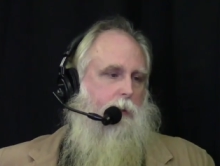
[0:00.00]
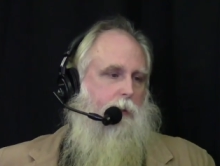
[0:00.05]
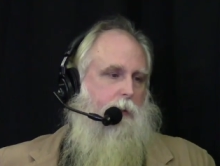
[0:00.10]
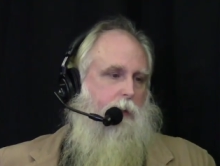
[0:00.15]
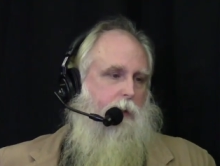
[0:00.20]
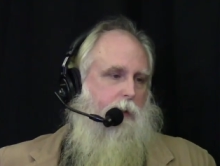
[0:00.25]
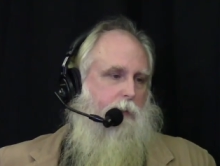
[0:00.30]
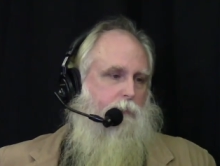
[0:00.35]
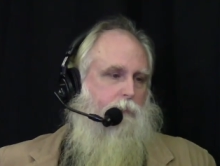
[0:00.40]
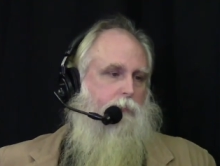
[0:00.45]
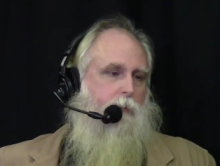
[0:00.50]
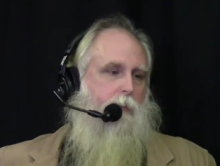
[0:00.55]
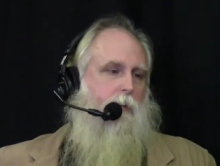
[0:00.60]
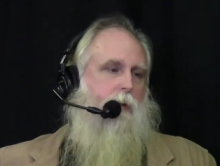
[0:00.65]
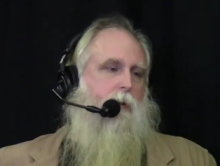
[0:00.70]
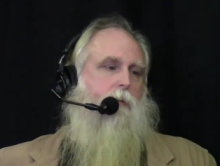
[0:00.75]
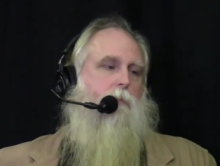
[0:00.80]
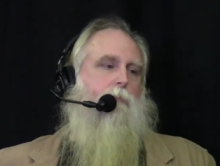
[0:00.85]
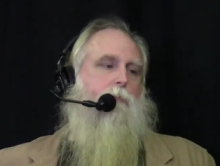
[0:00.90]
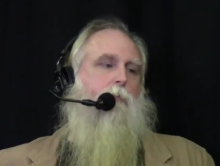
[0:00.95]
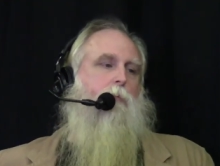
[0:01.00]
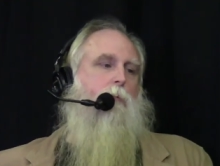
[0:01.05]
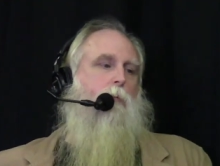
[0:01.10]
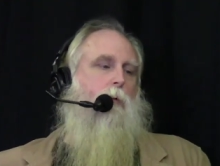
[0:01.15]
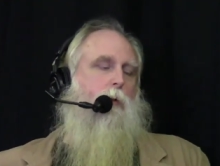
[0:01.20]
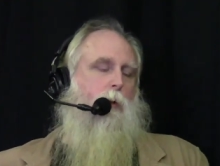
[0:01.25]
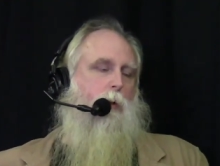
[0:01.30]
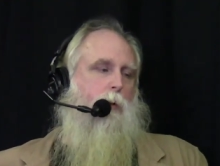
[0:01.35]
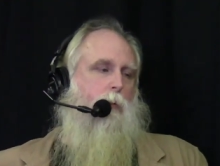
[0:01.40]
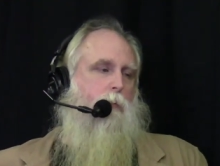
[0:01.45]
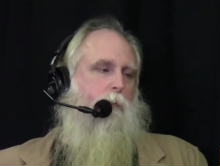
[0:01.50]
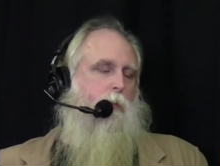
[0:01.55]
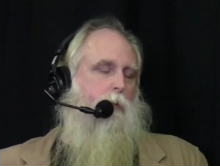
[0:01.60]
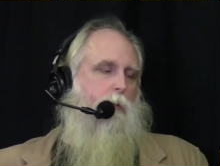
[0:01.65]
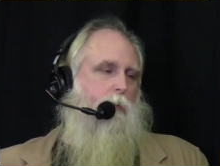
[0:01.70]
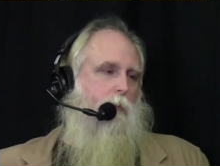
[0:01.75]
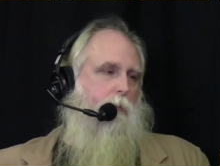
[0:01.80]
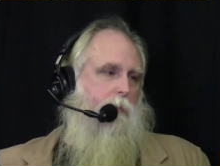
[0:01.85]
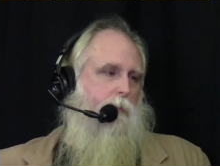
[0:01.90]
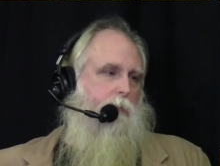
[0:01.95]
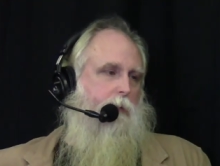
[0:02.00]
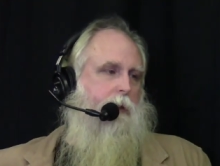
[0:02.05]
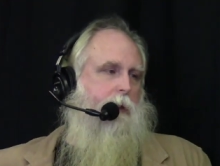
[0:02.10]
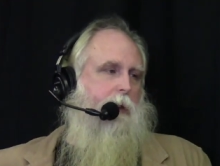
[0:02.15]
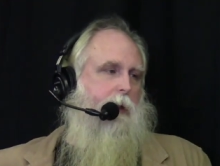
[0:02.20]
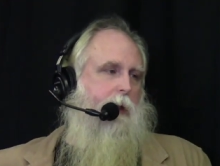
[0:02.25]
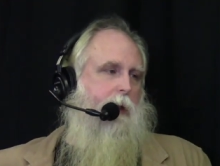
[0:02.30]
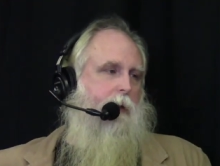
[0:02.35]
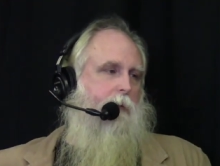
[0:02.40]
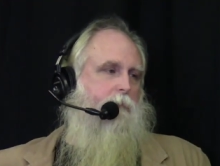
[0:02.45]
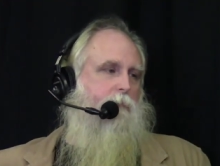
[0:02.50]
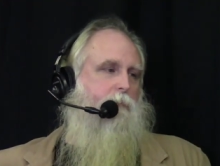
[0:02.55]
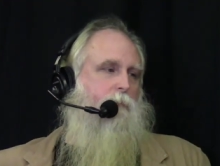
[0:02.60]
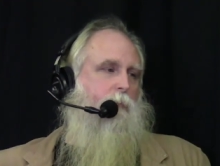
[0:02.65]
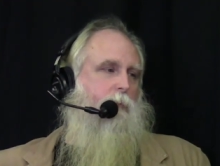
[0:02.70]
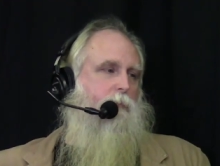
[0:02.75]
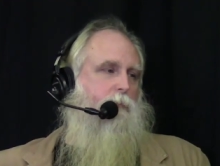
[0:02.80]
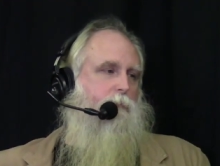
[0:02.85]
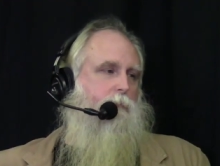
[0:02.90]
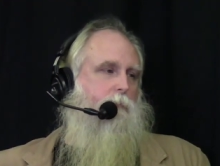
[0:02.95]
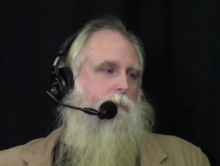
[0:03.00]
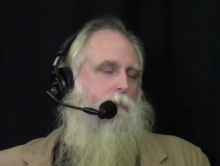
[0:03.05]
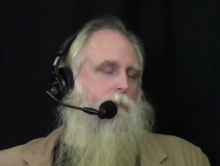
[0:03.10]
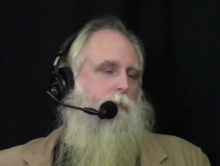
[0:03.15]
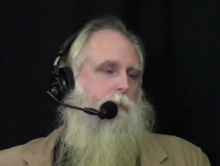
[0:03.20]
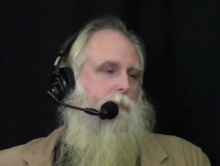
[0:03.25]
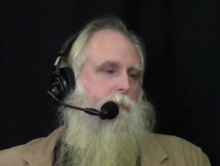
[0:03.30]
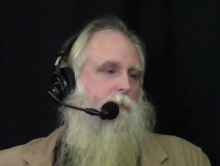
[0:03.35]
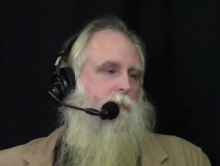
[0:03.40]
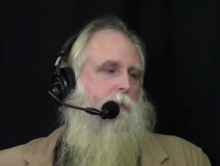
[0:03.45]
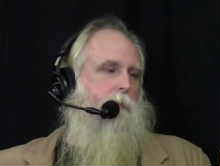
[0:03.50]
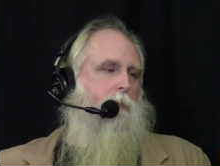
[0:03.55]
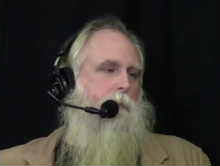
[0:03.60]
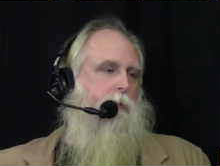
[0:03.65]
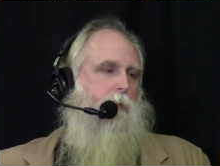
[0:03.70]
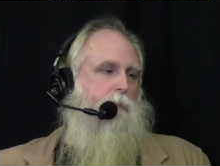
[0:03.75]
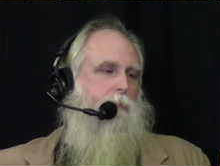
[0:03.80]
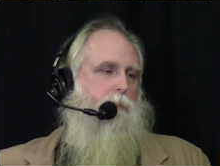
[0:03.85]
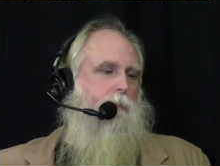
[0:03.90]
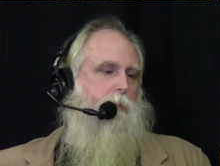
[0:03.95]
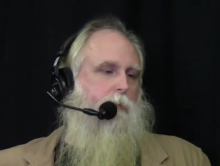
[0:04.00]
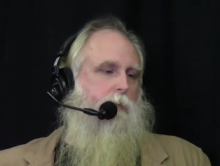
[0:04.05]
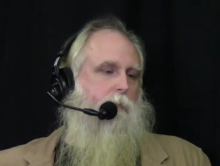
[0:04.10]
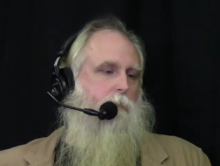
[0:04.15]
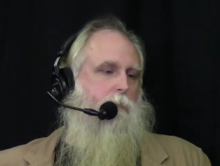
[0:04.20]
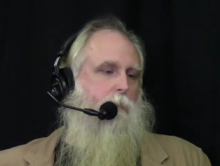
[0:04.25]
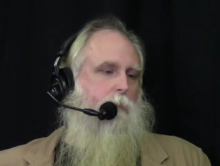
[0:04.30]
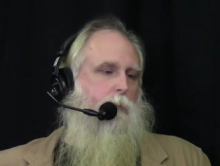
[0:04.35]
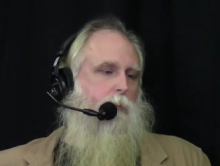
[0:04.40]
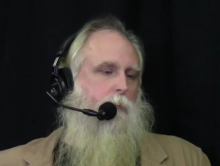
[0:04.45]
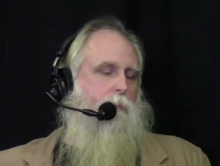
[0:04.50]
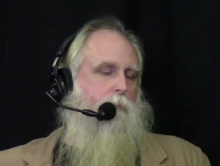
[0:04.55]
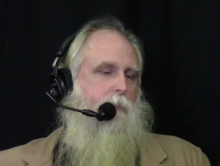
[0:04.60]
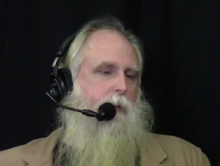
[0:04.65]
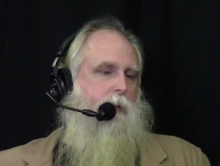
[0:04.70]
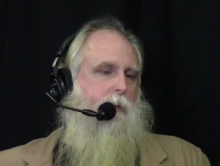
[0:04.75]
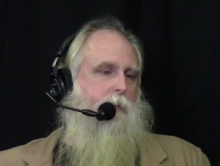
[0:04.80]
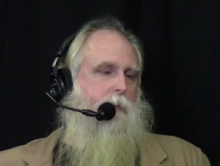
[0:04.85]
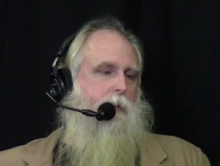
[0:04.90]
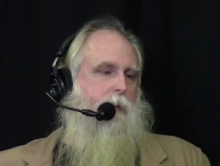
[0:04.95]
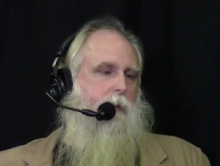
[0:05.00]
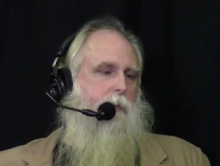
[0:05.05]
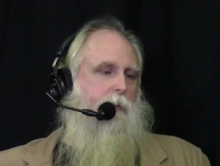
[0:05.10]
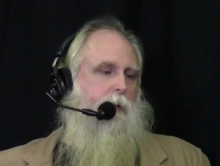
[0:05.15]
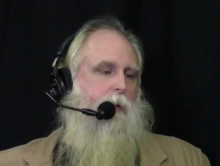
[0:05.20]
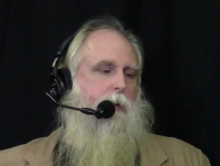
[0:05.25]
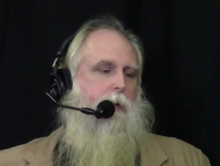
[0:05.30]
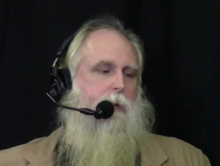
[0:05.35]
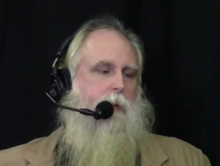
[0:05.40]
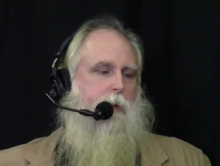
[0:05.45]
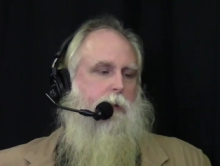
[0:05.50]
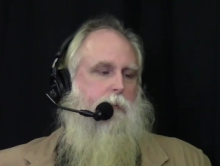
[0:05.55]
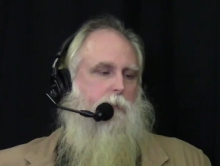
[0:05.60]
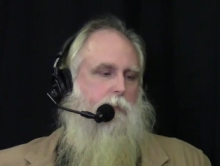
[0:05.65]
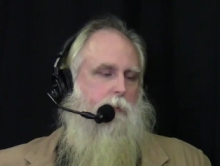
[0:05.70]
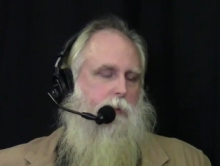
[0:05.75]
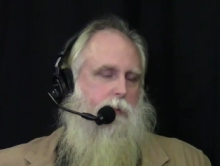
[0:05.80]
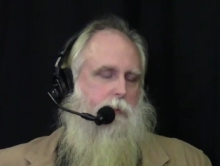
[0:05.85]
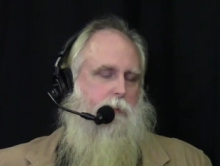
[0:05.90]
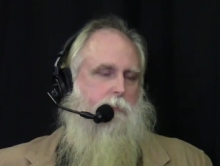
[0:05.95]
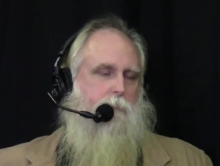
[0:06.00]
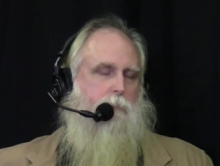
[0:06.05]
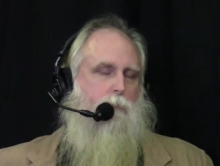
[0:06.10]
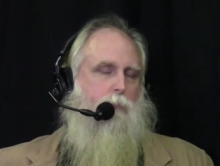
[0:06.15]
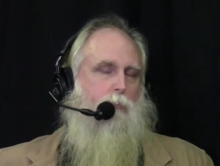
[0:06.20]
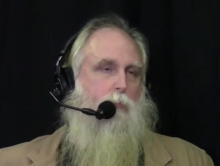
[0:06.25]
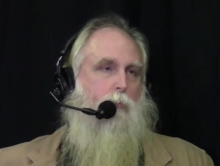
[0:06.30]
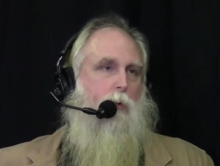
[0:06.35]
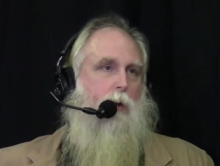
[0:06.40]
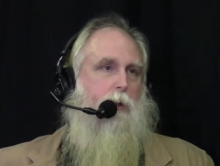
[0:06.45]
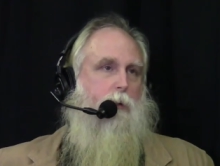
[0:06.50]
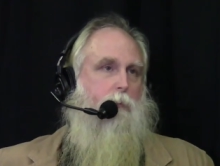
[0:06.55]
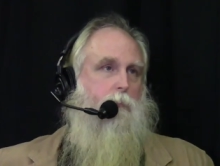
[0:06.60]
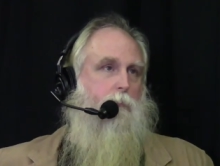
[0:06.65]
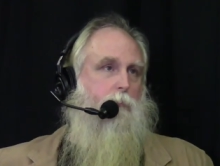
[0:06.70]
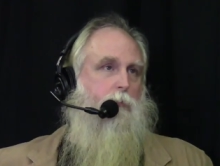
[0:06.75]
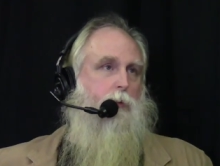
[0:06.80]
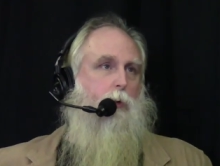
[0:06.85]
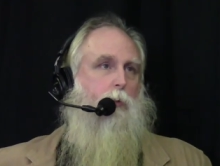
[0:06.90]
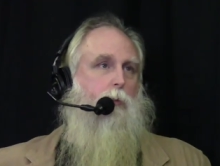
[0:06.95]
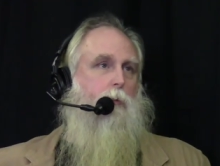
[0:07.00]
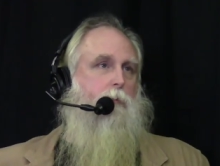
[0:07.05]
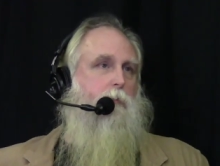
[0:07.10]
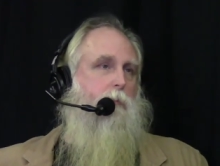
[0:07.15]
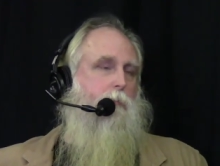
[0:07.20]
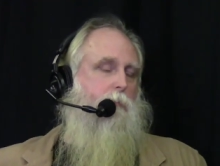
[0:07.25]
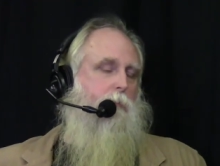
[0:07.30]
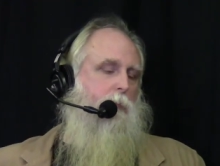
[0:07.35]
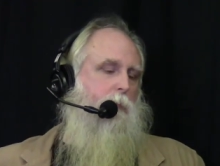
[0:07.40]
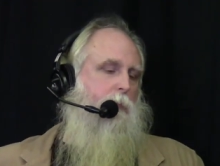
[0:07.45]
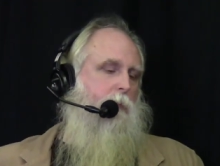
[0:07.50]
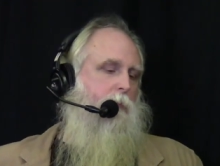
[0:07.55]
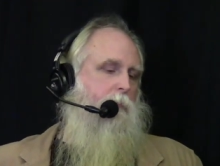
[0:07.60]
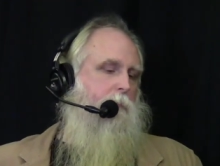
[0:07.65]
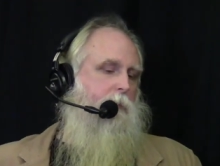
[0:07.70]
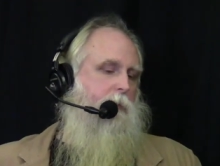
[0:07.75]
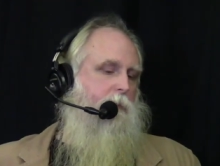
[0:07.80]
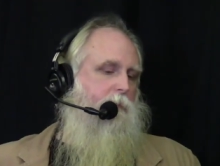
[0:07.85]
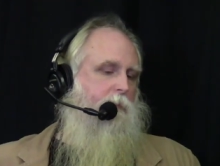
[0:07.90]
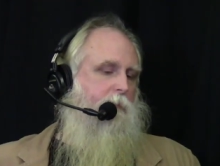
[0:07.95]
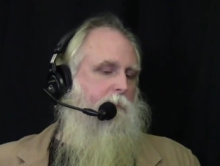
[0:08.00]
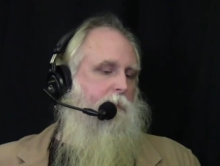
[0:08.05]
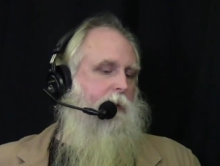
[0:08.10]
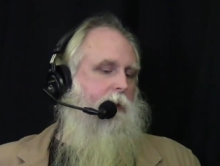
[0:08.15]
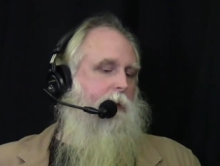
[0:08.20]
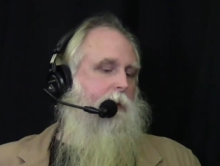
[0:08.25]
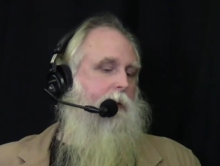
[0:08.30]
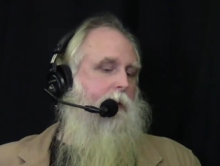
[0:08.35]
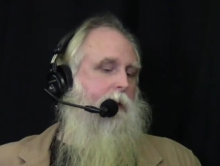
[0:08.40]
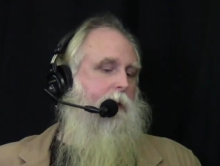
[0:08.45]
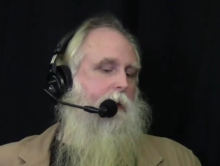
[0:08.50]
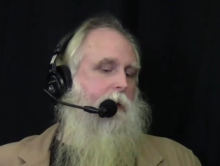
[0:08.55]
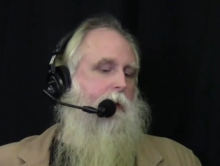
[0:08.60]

exerting control over DNS, which starts to exert control over the entire thing, and then uh, what you do or don't do with your BGP,